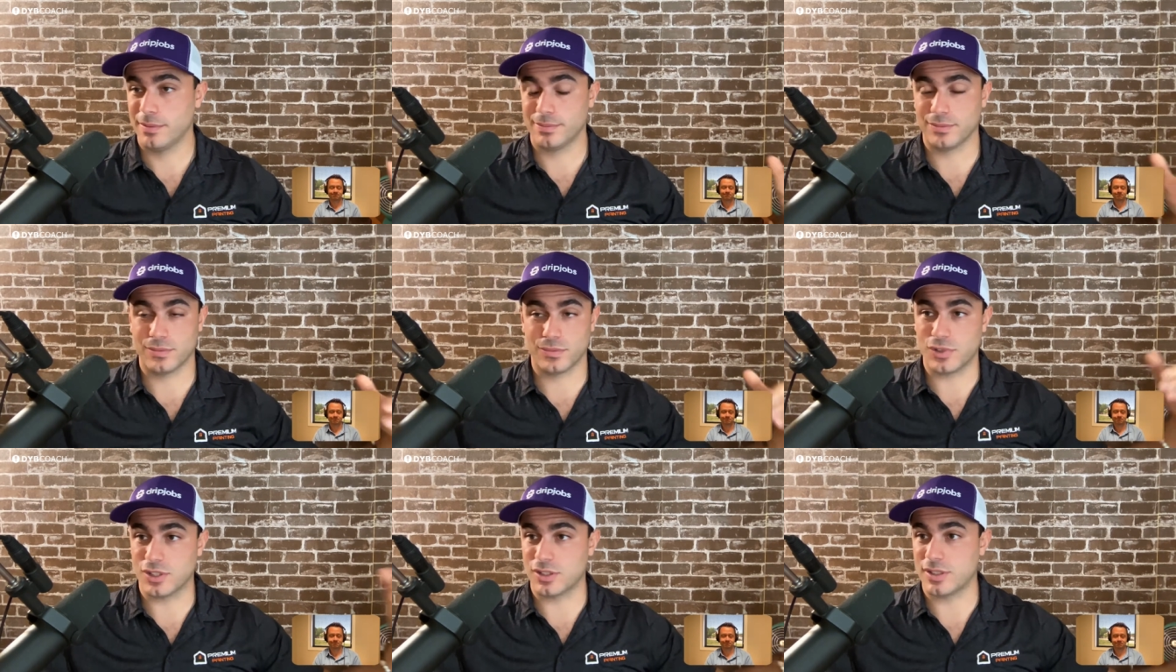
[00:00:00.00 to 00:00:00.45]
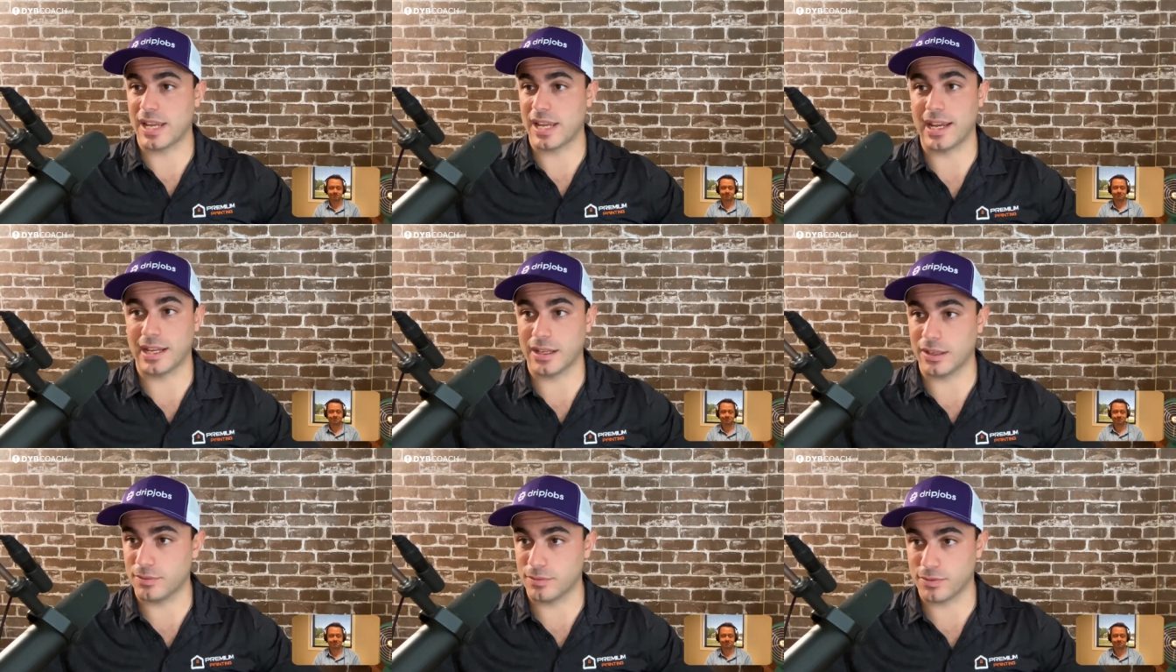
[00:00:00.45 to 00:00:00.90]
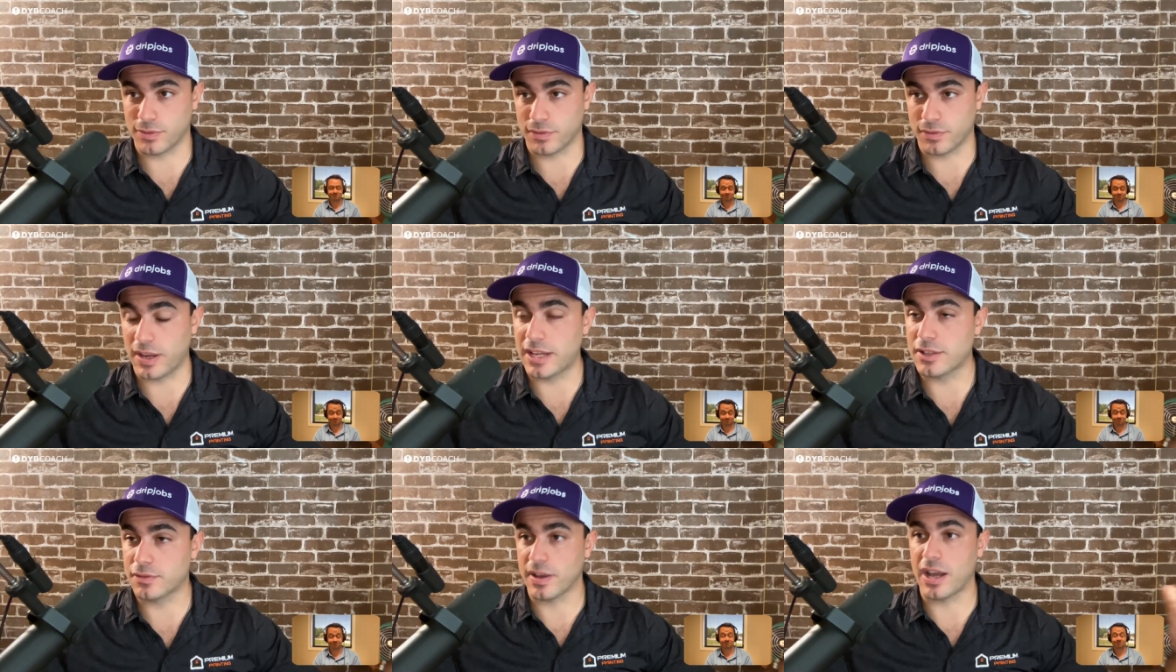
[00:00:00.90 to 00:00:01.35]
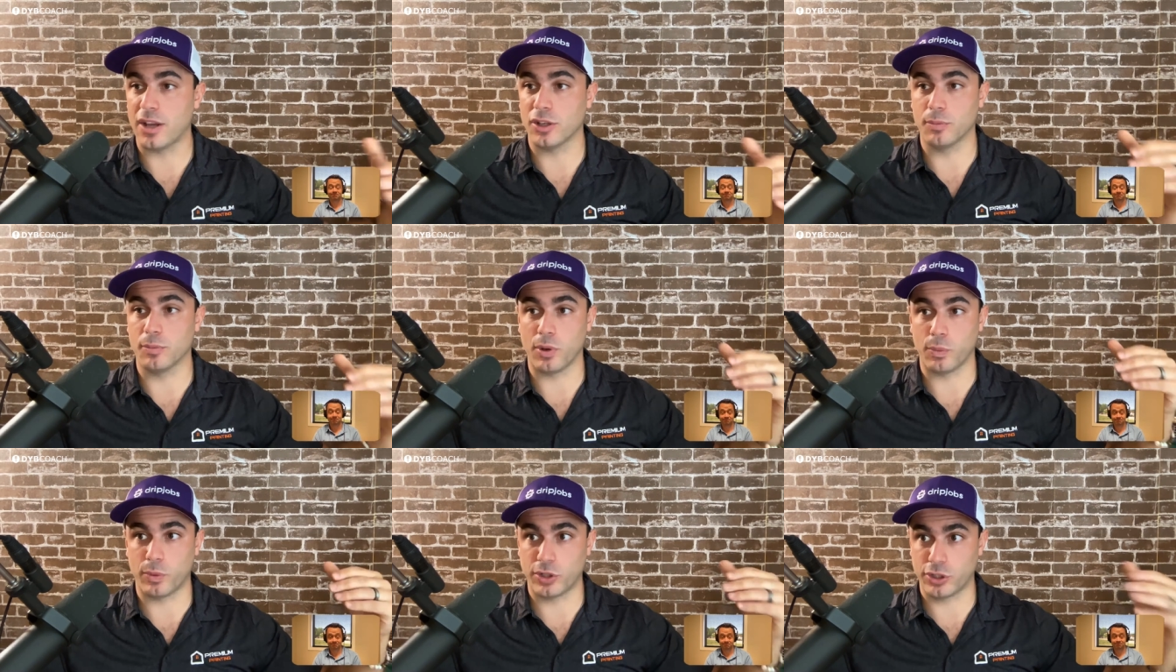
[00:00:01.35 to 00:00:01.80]
just take it for face
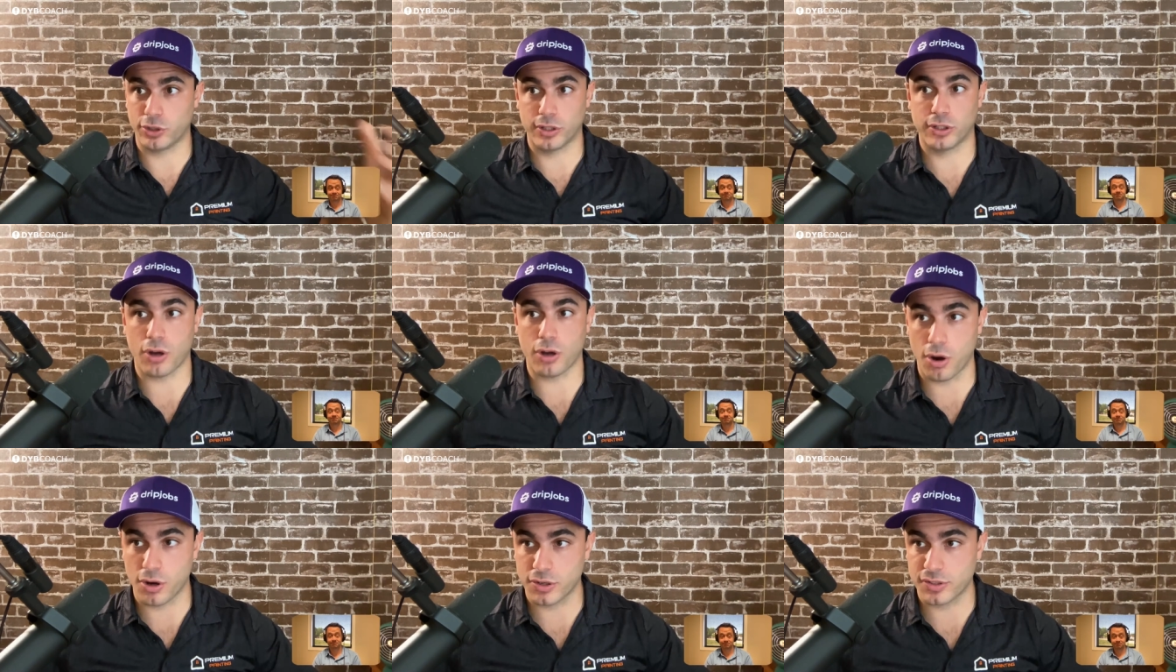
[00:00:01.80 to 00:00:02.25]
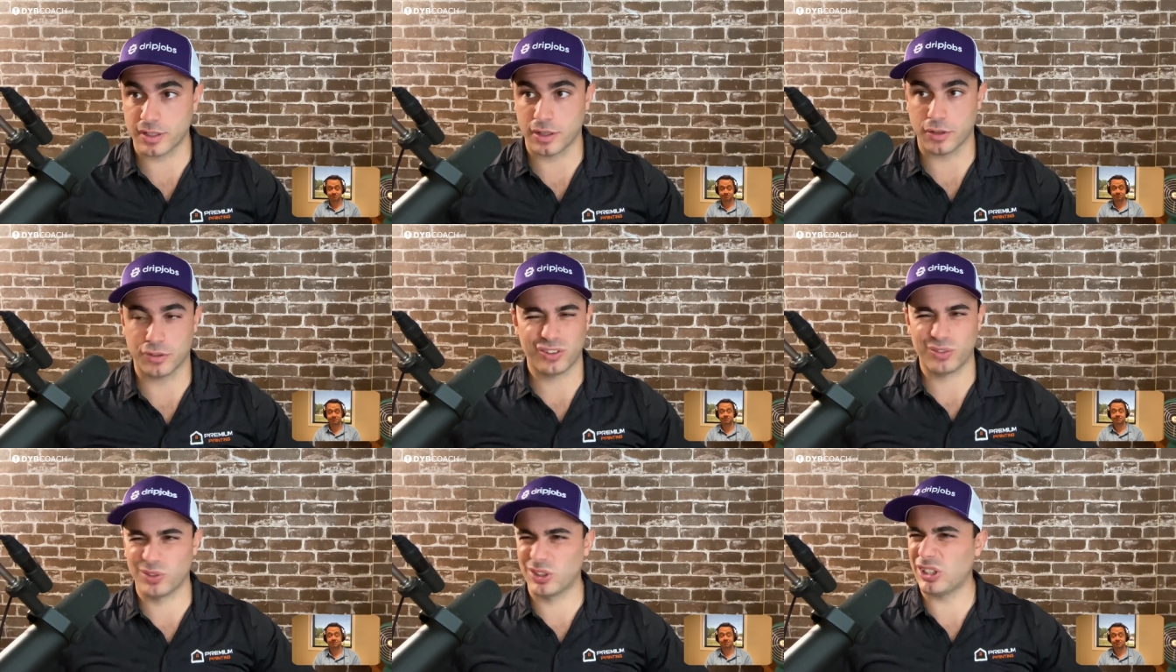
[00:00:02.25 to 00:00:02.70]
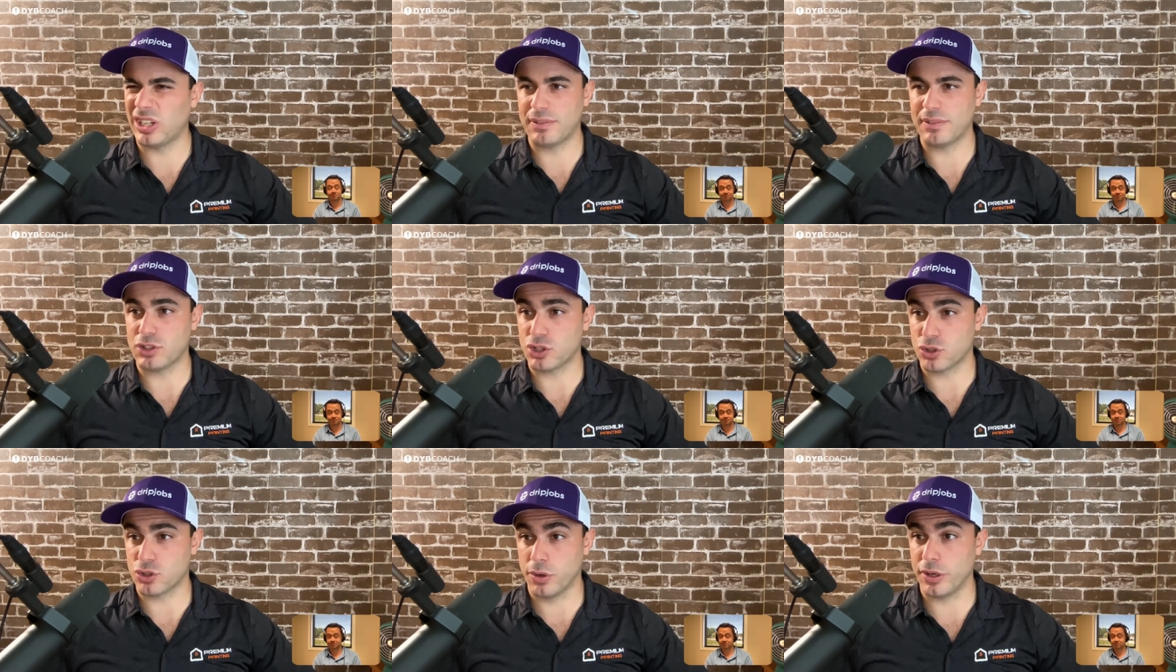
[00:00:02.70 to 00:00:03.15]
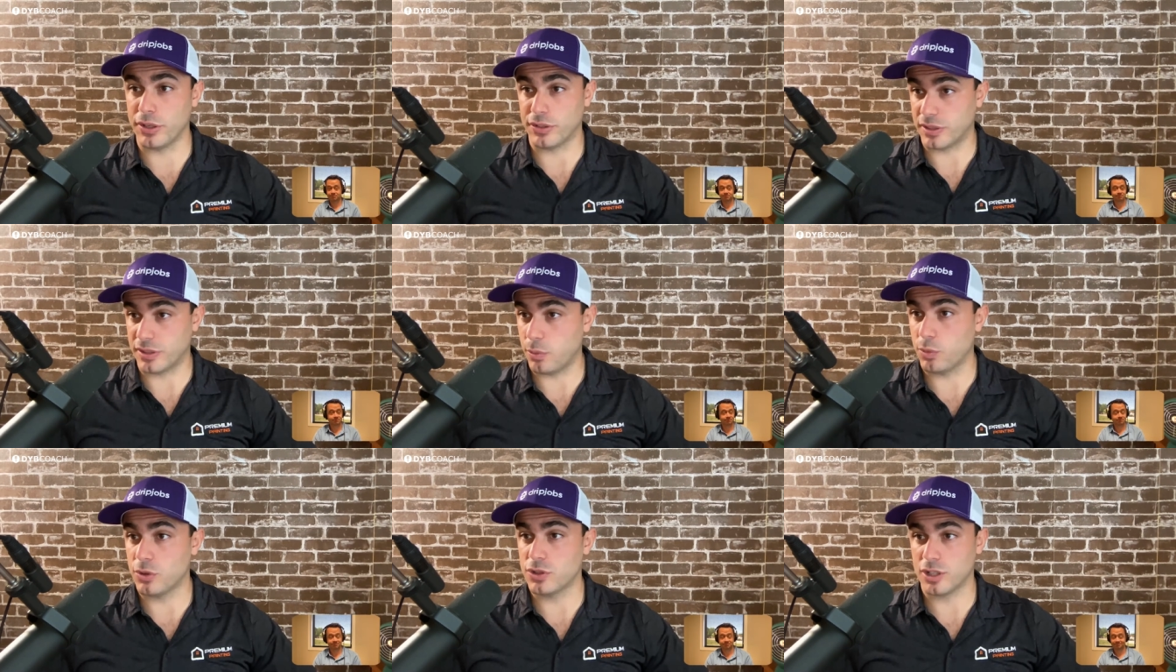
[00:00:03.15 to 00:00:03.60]
value. But when you're in car sales, you really don't have a
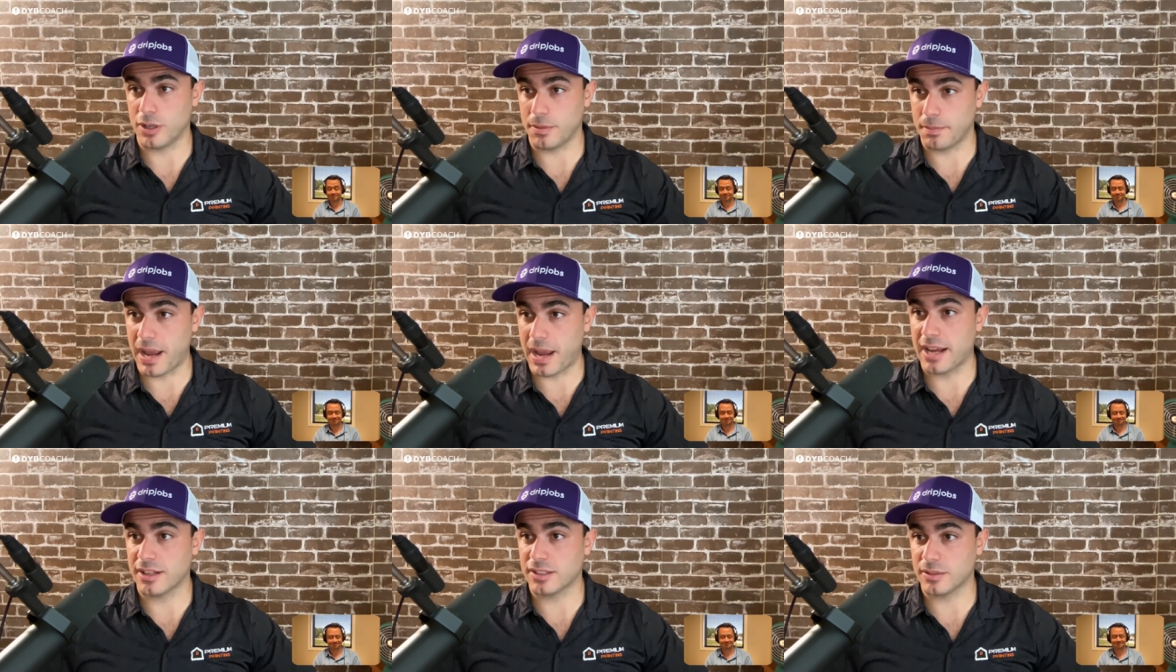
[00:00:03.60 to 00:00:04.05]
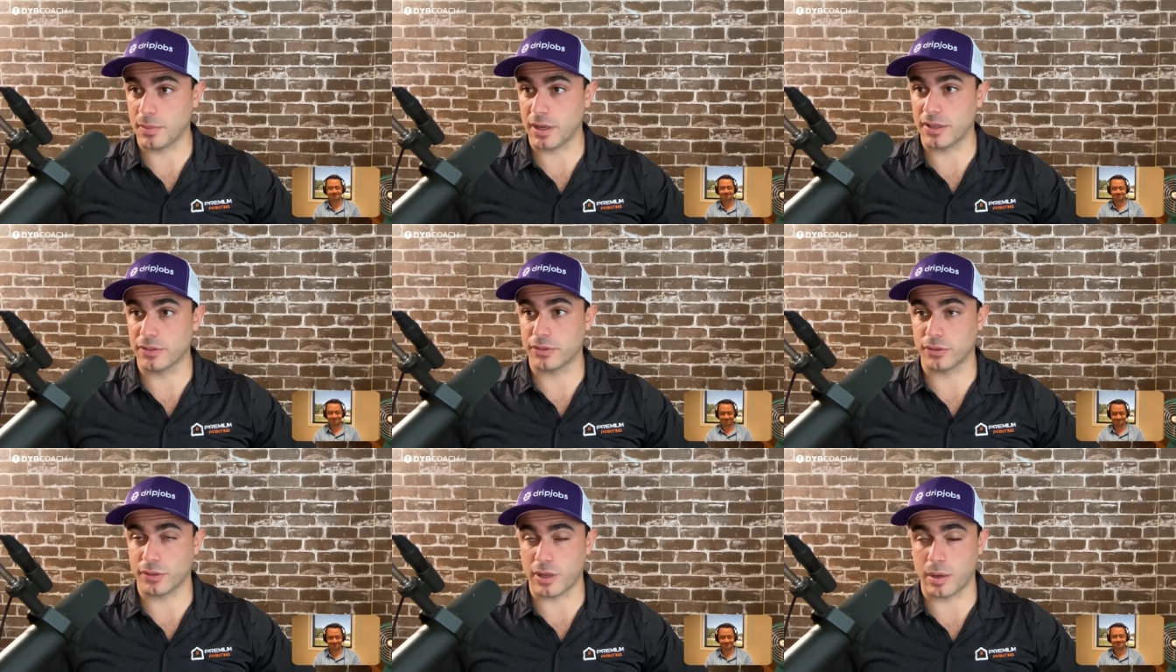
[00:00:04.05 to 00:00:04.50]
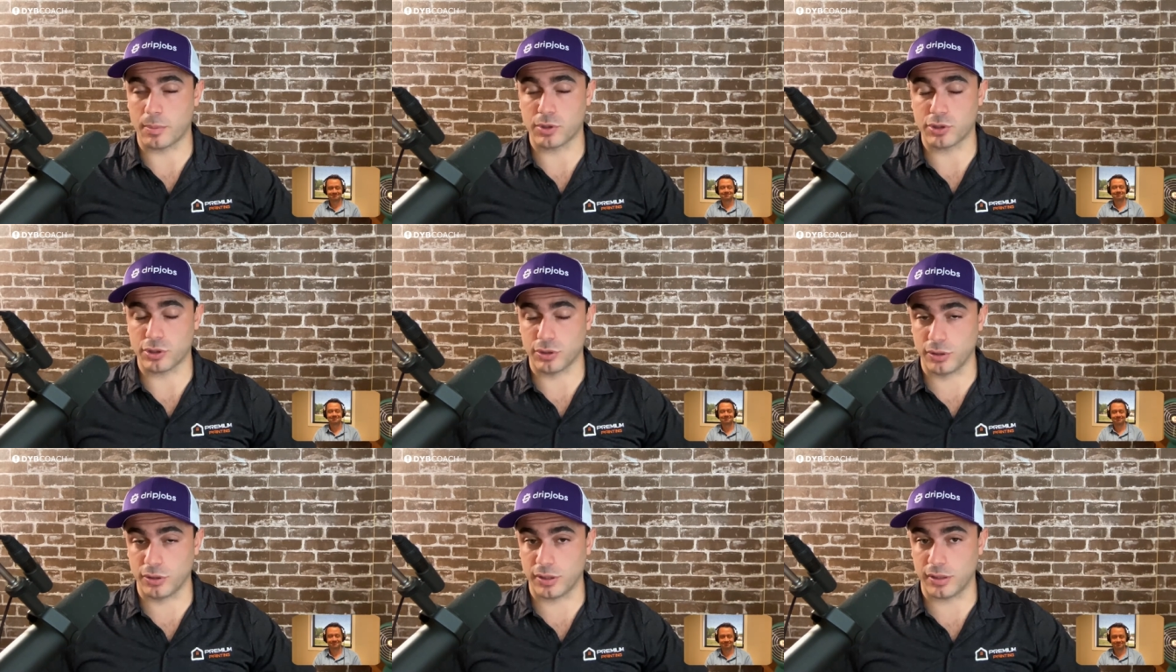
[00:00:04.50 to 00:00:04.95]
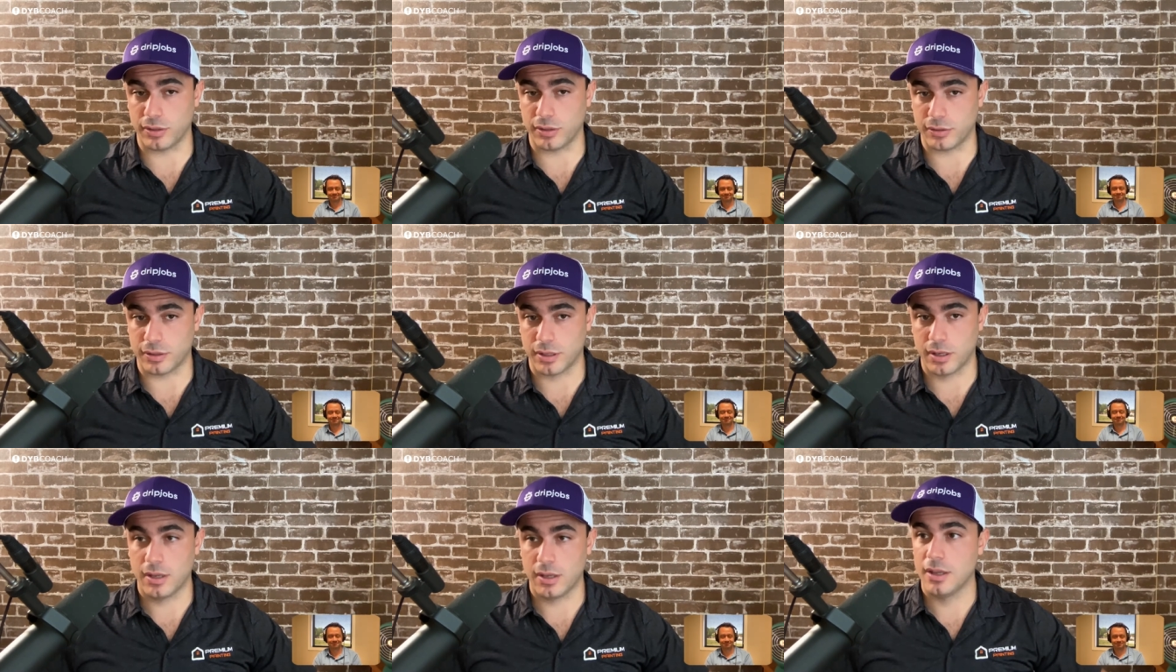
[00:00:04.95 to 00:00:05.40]
choice. They want you to maximize those opportunities.